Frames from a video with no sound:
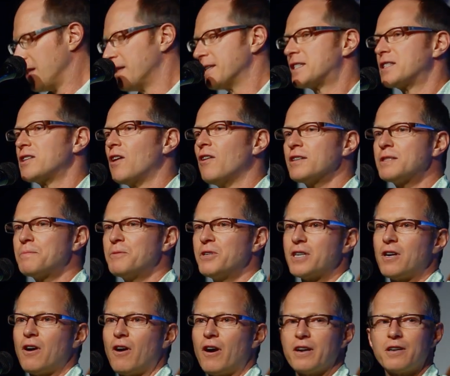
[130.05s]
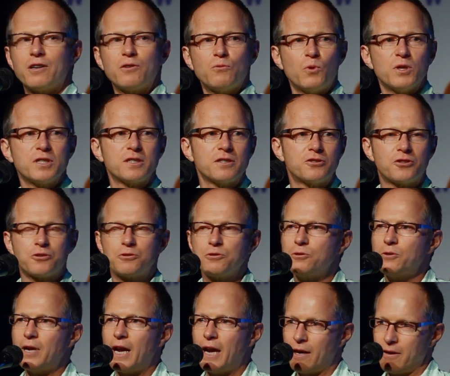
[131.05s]
The Salisbury Garden was a
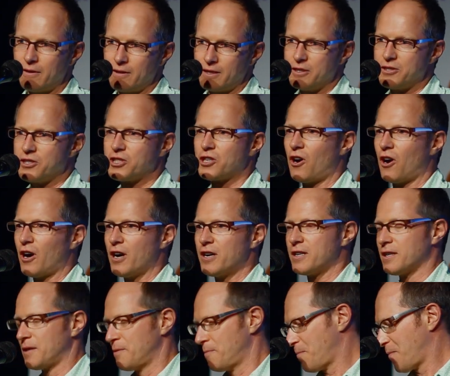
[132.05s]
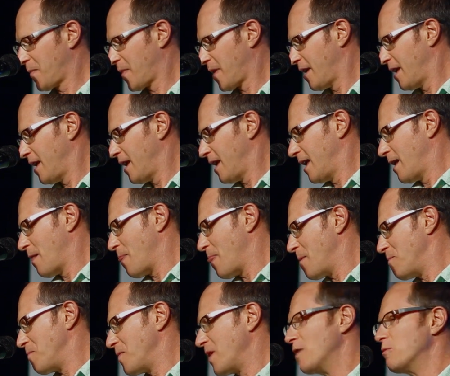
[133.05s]
true heritage garden.
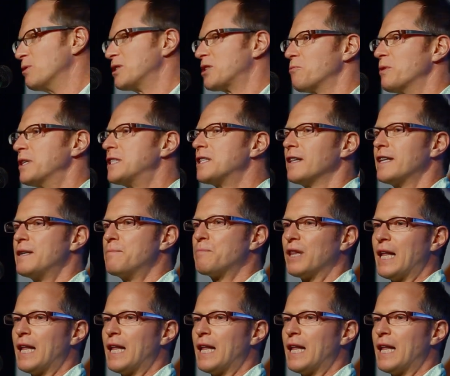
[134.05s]
It was originally